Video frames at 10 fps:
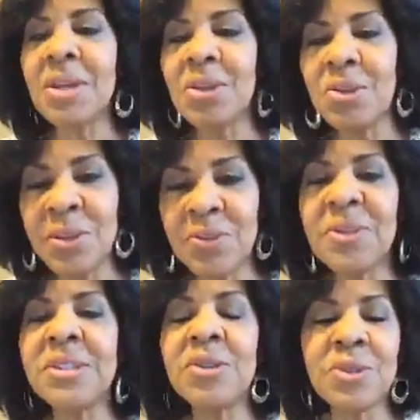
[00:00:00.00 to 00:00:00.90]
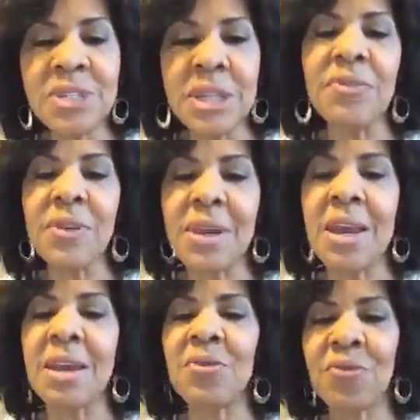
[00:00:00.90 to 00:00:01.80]
You
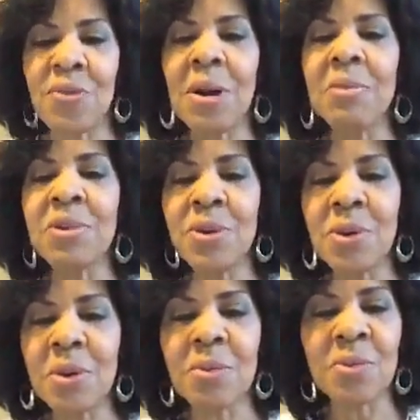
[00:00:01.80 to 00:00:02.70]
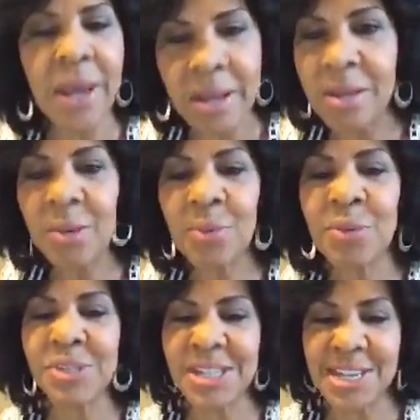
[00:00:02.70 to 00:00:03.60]
deviate from your regular
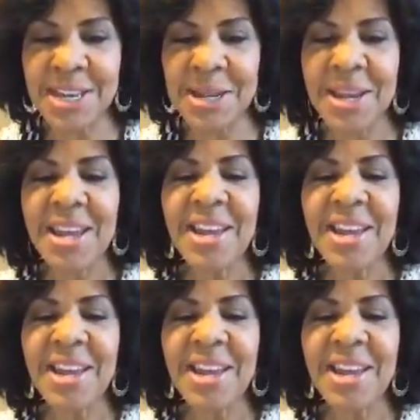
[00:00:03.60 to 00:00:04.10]
routine.